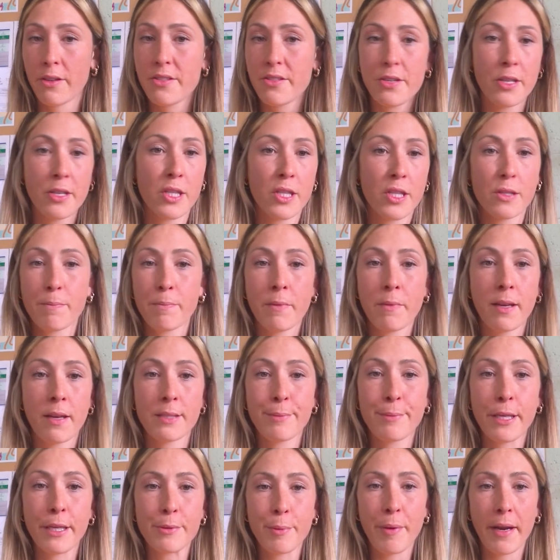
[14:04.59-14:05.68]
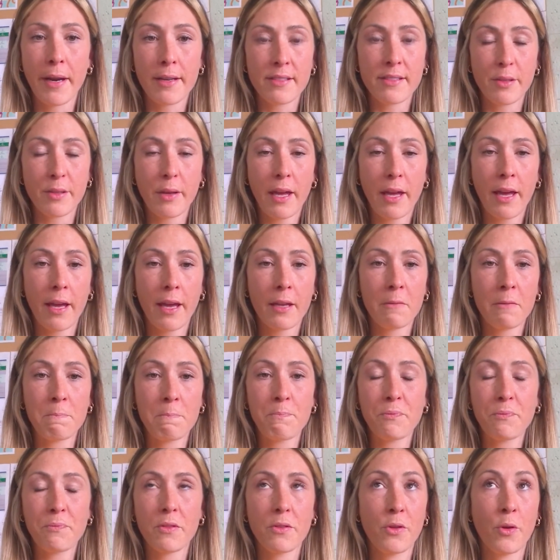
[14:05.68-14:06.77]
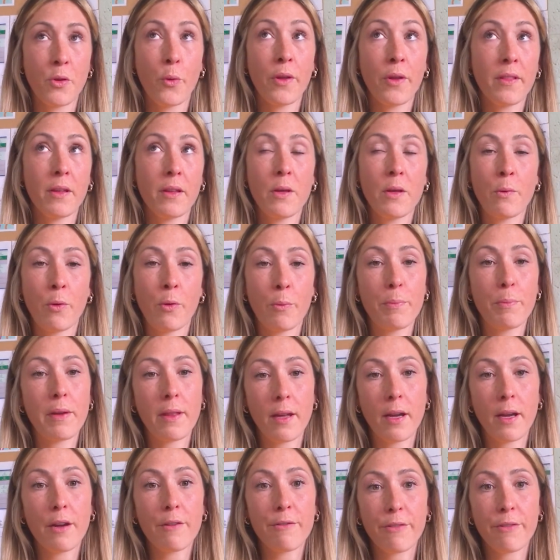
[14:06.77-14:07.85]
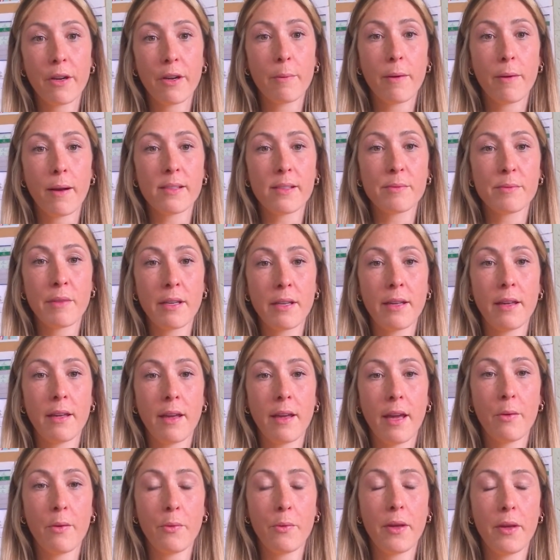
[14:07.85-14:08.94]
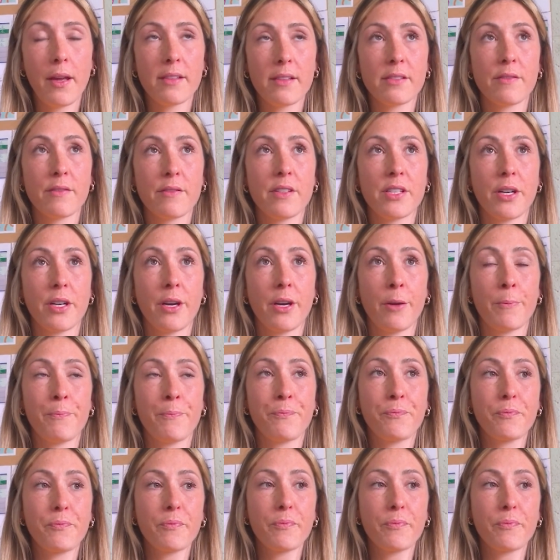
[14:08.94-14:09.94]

students as best prepared as you can, knowing that you won't be there for approximately 8 weeks of the term,